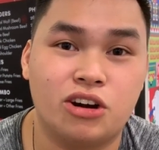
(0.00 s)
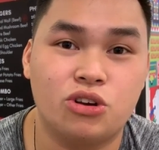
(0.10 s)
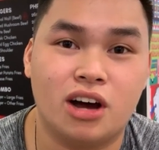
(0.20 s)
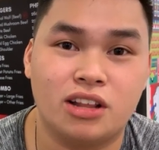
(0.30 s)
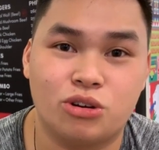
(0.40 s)
You
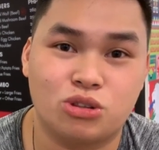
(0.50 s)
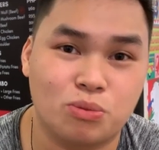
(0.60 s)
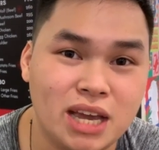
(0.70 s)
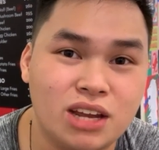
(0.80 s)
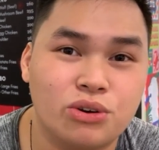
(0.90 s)
got your
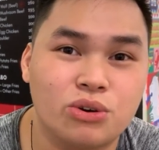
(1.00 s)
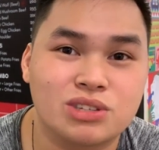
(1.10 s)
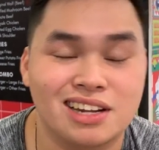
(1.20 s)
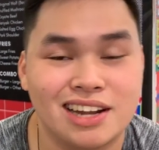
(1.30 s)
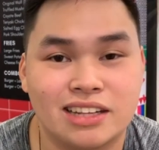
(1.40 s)
tomatoes,
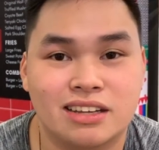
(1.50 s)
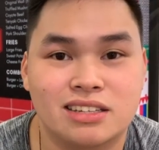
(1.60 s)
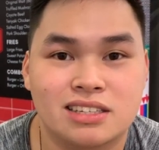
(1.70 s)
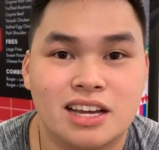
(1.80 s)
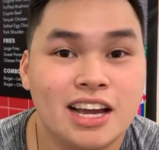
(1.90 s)
the
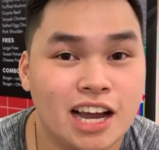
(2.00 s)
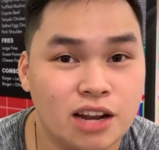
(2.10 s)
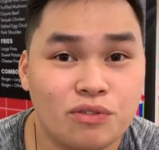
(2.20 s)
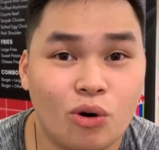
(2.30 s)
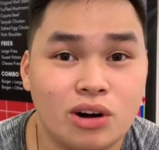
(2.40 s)
lettuce, and
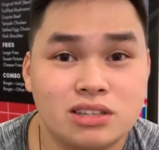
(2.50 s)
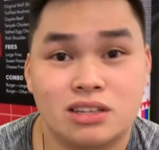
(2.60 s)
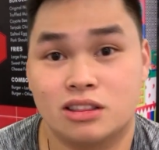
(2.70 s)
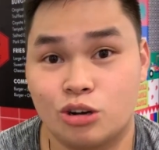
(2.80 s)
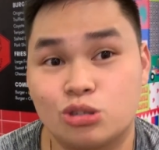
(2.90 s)
of course
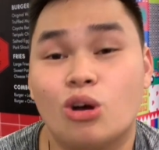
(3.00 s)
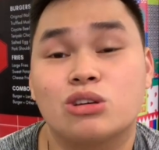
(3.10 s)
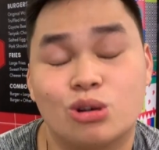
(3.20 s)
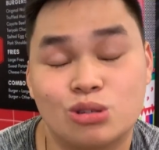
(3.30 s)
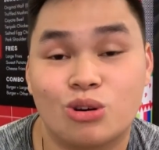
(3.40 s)
their sauce
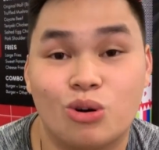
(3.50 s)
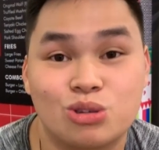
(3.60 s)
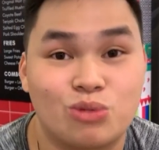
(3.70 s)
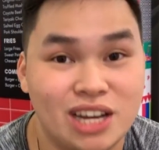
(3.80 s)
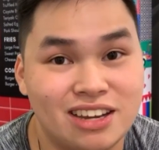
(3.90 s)
also goes
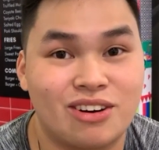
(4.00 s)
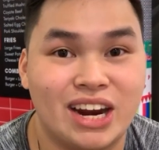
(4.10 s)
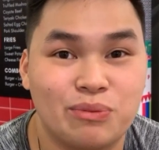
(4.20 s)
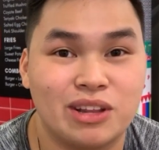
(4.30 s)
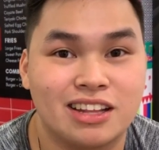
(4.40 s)
really great
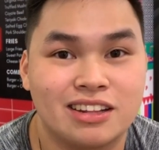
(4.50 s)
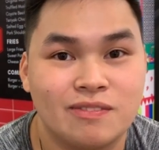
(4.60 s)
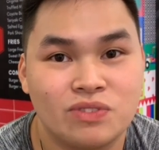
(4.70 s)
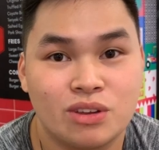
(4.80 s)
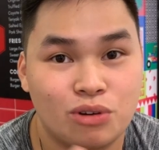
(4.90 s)
with it.